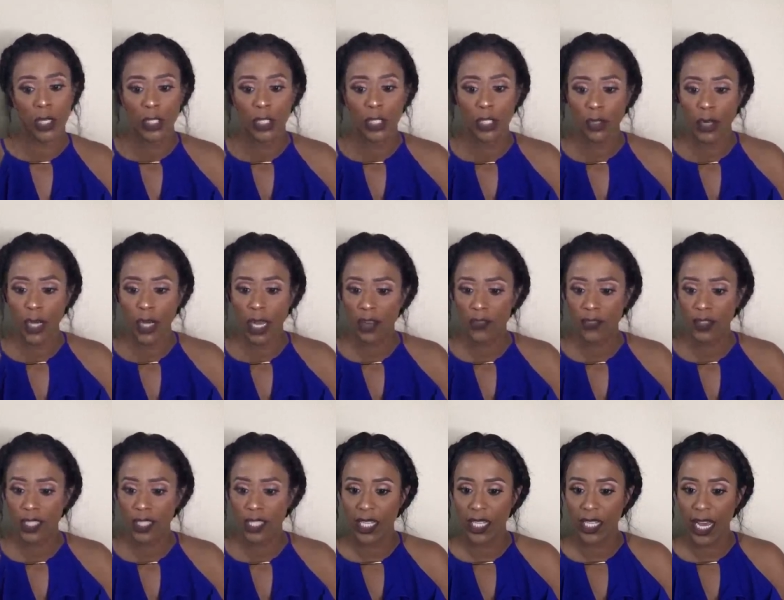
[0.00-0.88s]
You don't have
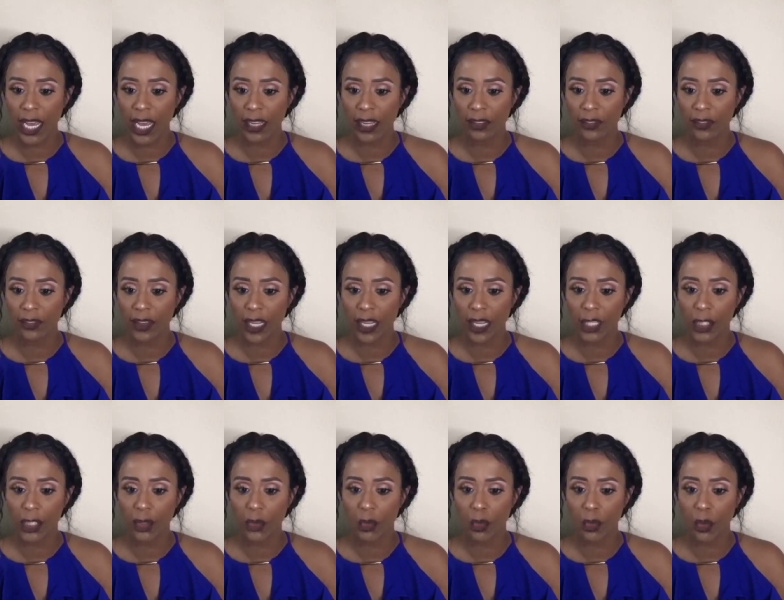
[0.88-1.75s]
a life
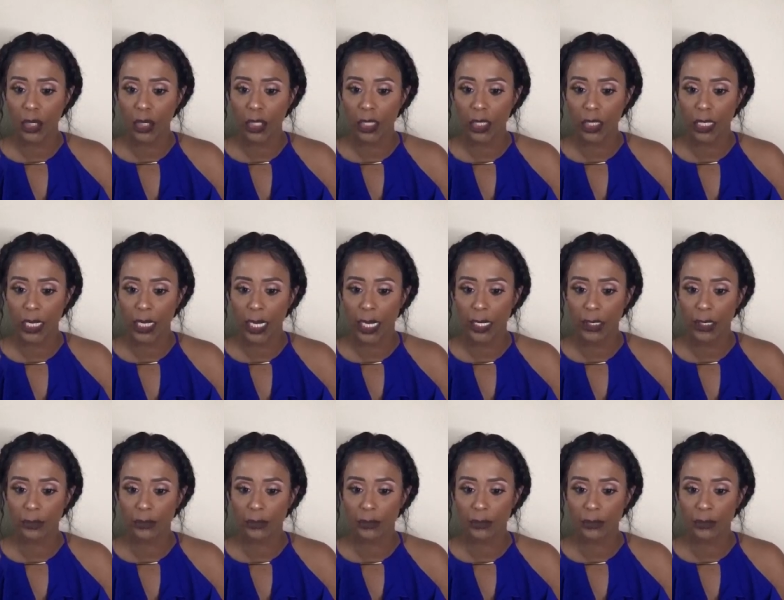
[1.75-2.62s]
and you work a
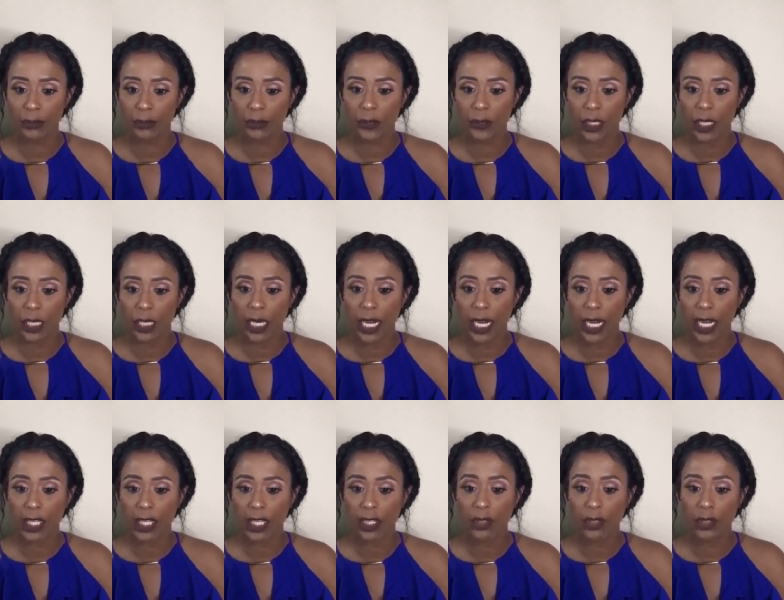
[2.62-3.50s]
lot
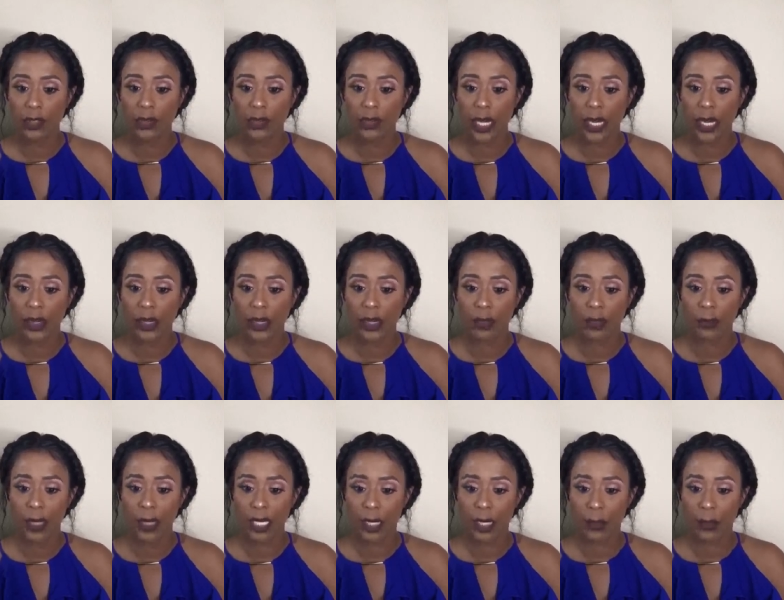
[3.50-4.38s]
and you do hair and
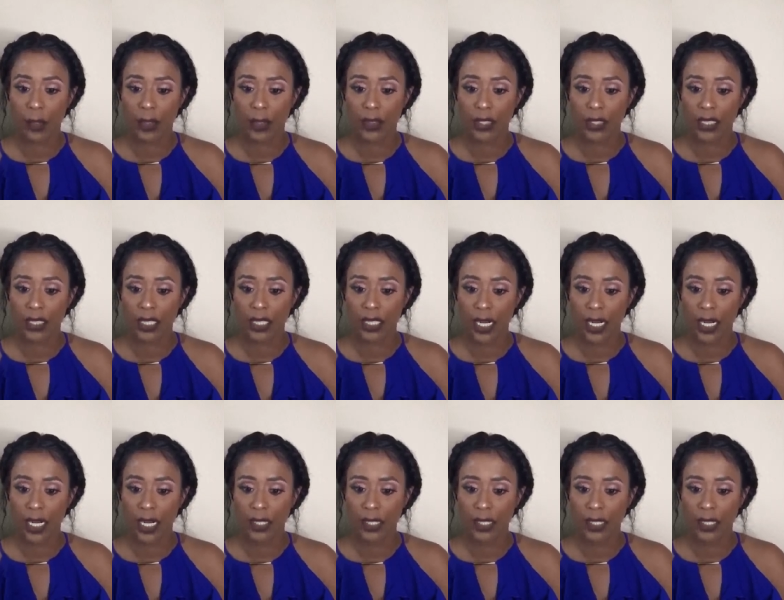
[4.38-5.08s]
makeup on the side.